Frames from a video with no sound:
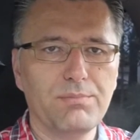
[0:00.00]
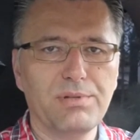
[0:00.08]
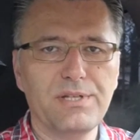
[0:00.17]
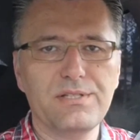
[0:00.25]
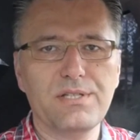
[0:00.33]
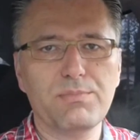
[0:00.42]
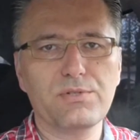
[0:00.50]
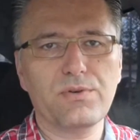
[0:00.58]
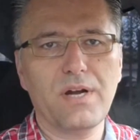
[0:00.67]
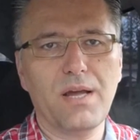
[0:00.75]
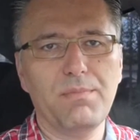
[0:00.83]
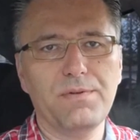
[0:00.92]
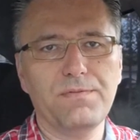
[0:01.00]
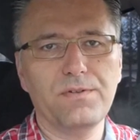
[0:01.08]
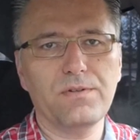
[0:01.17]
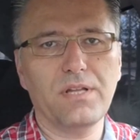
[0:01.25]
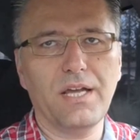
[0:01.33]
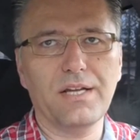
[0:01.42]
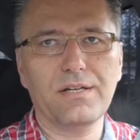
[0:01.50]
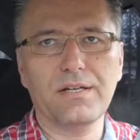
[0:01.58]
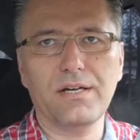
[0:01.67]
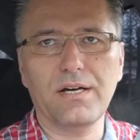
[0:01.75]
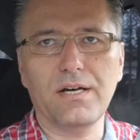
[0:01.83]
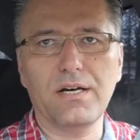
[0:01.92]
Please subscribe if you like
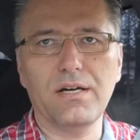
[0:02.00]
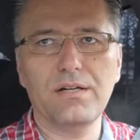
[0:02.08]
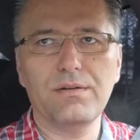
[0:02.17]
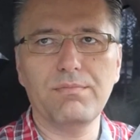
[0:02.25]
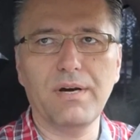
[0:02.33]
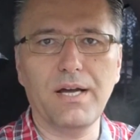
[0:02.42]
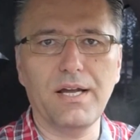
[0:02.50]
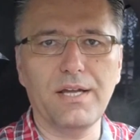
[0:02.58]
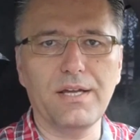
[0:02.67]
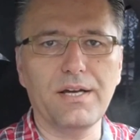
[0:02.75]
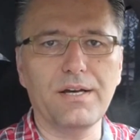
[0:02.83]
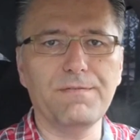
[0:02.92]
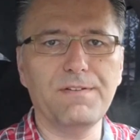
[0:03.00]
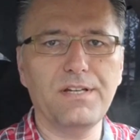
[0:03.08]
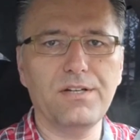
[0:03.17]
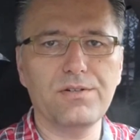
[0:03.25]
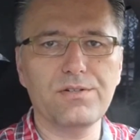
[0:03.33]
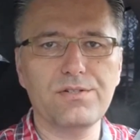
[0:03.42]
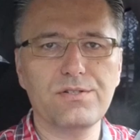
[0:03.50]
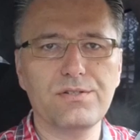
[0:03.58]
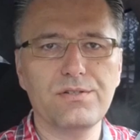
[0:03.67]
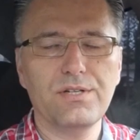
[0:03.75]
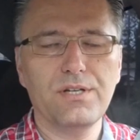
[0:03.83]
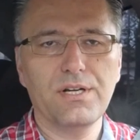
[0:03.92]
my
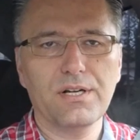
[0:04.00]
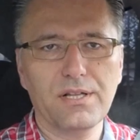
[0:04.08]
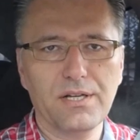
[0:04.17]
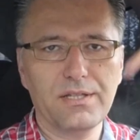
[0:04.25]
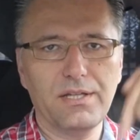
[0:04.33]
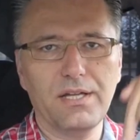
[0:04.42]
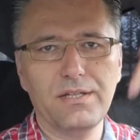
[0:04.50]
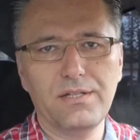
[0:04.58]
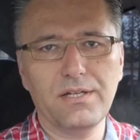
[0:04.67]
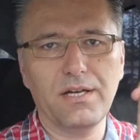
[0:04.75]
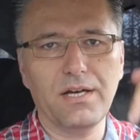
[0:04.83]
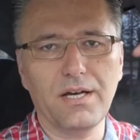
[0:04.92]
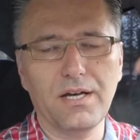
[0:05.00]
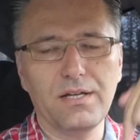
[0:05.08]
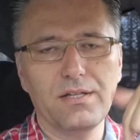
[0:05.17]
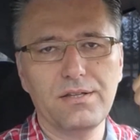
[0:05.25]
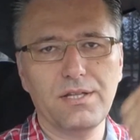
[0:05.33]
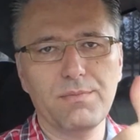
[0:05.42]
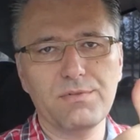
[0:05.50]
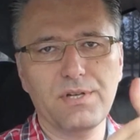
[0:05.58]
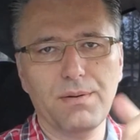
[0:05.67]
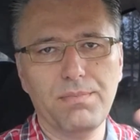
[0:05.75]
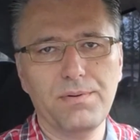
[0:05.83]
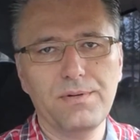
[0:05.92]
videos. Click that thumbs
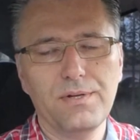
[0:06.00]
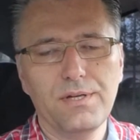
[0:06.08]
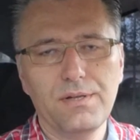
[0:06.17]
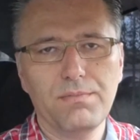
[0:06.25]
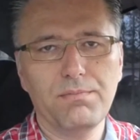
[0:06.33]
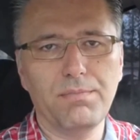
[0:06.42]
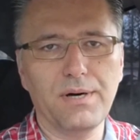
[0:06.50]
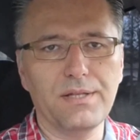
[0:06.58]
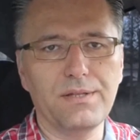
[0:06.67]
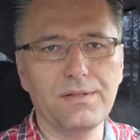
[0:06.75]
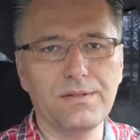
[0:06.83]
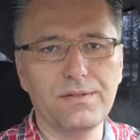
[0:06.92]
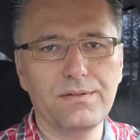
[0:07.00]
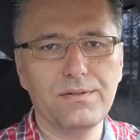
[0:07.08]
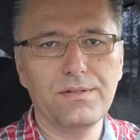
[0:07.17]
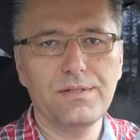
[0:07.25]
up button.